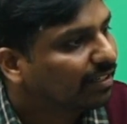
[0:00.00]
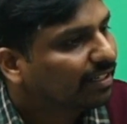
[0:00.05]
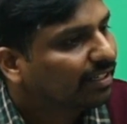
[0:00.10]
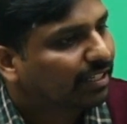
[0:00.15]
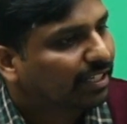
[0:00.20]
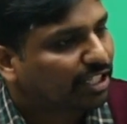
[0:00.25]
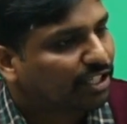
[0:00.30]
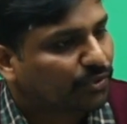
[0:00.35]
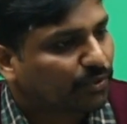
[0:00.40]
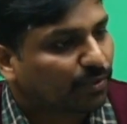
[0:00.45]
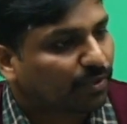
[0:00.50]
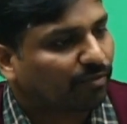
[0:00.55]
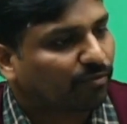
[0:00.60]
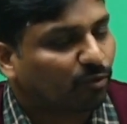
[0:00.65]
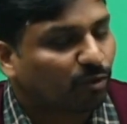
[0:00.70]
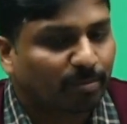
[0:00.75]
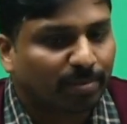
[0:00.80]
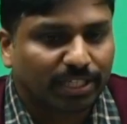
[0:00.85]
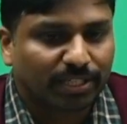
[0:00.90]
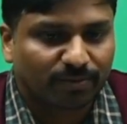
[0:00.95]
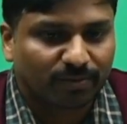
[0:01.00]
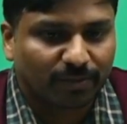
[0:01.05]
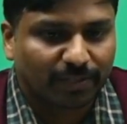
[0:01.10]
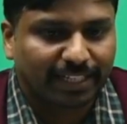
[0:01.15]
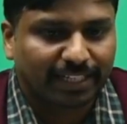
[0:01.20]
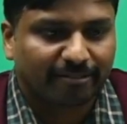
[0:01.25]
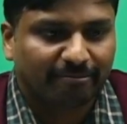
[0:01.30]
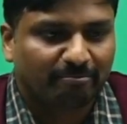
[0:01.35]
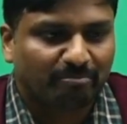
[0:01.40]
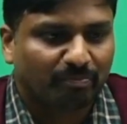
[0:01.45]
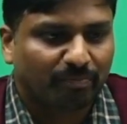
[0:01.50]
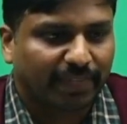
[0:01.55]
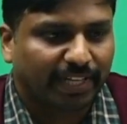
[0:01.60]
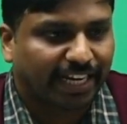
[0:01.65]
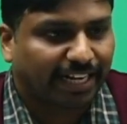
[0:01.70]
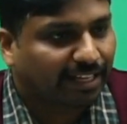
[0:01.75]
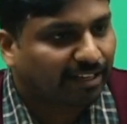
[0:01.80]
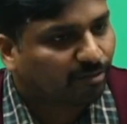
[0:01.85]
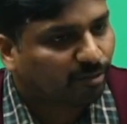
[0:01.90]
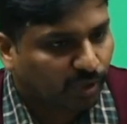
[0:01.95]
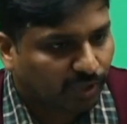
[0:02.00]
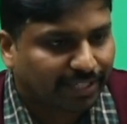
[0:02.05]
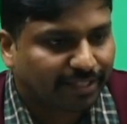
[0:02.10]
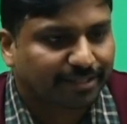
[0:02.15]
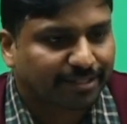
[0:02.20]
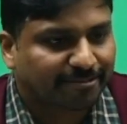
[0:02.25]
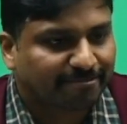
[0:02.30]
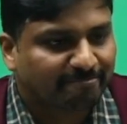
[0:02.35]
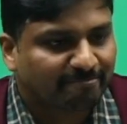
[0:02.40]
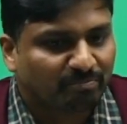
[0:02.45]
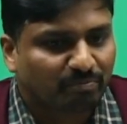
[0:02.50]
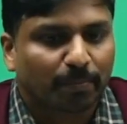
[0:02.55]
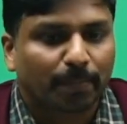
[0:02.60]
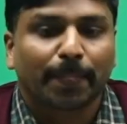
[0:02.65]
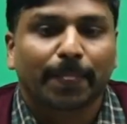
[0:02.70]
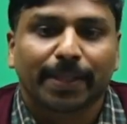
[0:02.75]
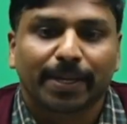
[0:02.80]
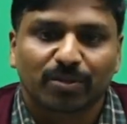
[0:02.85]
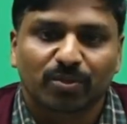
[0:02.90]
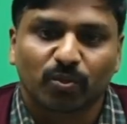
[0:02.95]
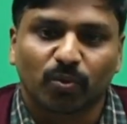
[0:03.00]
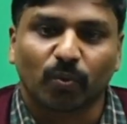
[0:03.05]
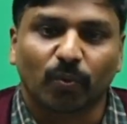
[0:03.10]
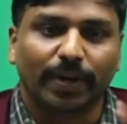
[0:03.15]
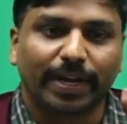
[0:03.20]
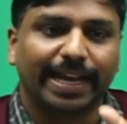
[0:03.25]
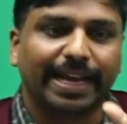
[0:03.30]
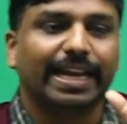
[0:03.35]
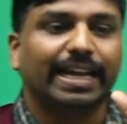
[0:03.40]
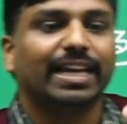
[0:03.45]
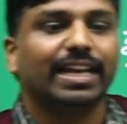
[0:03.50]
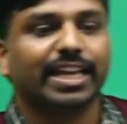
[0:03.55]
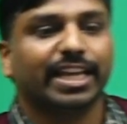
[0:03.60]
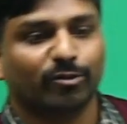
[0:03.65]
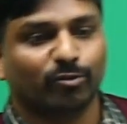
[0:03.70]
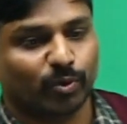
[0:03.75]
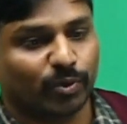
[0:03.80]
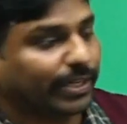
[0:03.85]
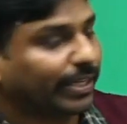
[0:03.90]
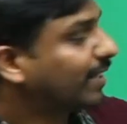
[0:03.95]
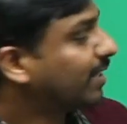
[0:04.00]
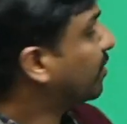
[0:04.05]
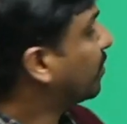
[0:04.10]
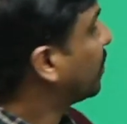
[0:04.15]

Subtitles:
Institute of Open Schooling, NIOS? So NIOS